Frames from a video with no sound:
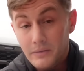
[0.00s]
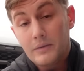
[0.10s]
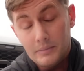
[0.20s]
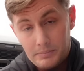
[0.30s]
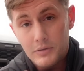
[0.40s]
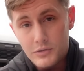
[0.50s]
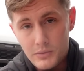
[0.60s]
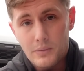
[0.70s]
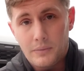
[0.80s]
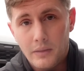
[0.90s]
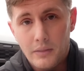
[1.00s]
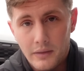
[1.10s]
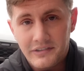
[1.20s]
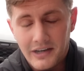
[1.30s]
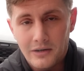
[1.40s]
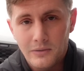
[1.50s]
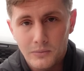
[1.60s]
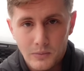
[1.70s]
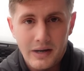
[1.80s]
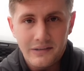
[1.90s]
They're going to push you with the standard
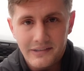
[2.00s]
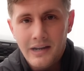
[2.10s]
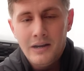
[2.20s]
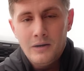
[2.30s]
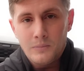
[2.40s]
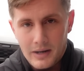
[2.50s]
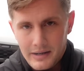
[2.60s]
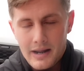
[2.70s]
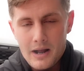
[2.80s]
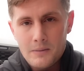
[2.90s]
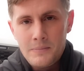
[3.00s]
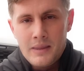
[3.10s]
rates right now.